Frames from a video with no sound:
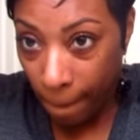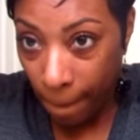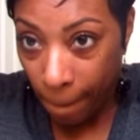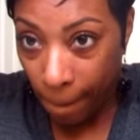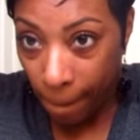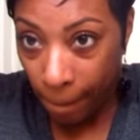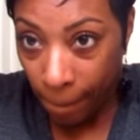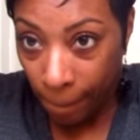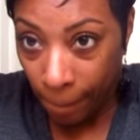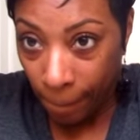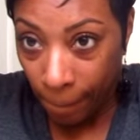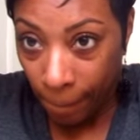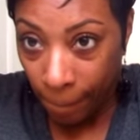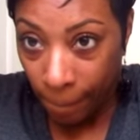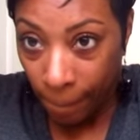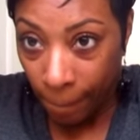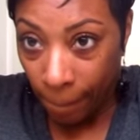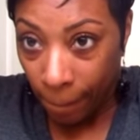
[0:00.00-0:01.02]

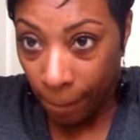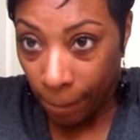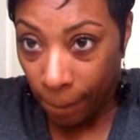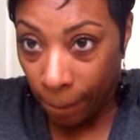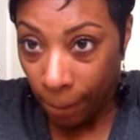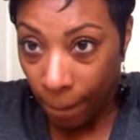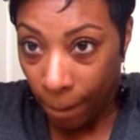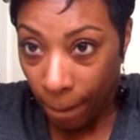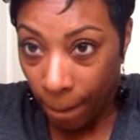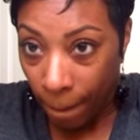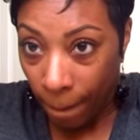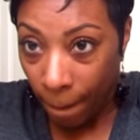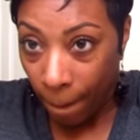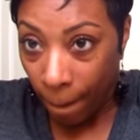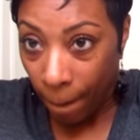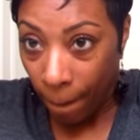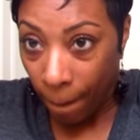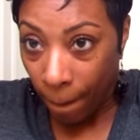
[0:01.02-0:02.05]

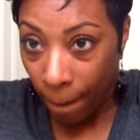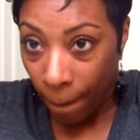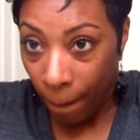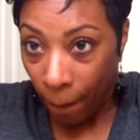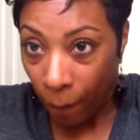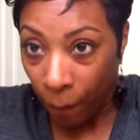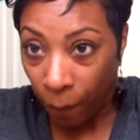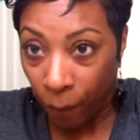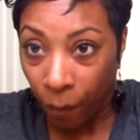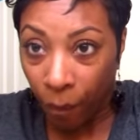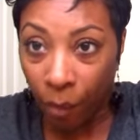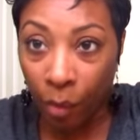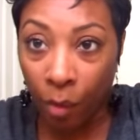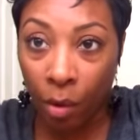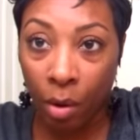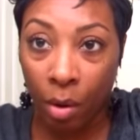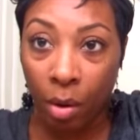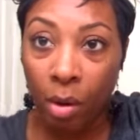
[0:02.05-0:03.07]

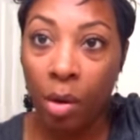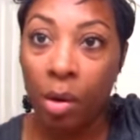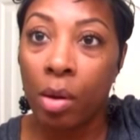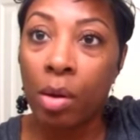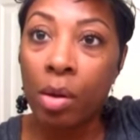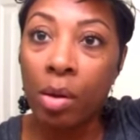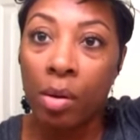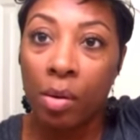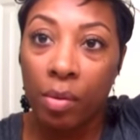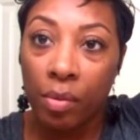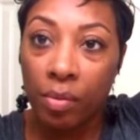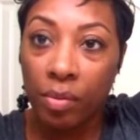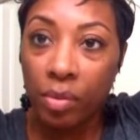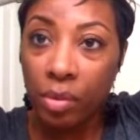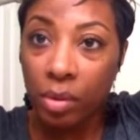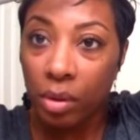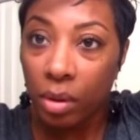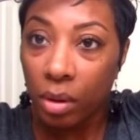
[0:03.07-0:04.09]
(silence)